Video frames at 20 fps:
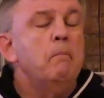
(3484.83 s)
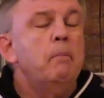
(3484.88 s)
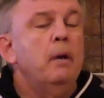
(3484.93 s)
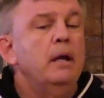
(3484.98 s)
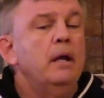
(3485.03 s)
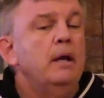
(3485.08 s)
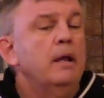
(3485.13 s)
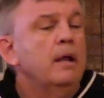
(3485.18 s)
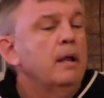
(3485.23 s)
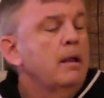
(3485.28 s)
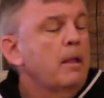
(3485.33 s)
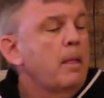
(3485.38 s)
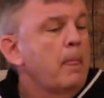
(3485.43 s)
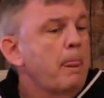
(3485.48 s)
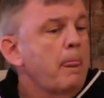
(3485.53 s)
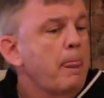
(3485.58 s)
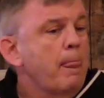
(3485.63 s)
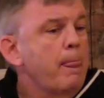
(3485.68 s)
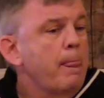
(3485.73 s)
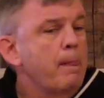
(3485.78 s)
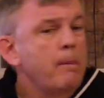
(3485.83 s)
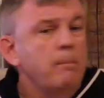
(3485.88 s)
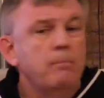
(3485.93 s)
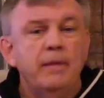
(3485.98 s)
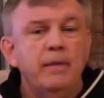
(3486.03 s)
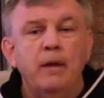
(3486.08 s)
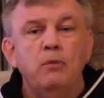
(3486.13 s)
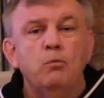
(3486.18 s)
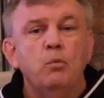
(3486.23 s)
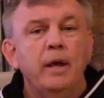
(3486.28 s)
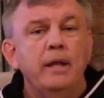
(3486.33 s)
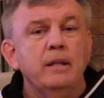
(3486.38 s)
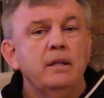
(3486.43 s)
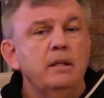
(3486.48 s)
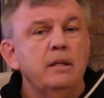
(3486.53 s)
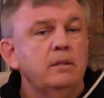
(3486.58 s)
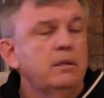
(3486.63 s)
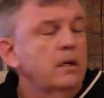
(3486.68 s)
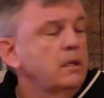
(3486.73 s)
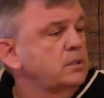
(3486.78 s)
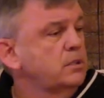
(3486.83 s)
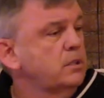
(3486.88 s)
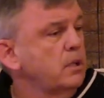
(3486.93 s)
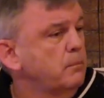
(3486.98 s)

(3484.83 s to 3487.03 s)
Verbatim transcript: But then Weili does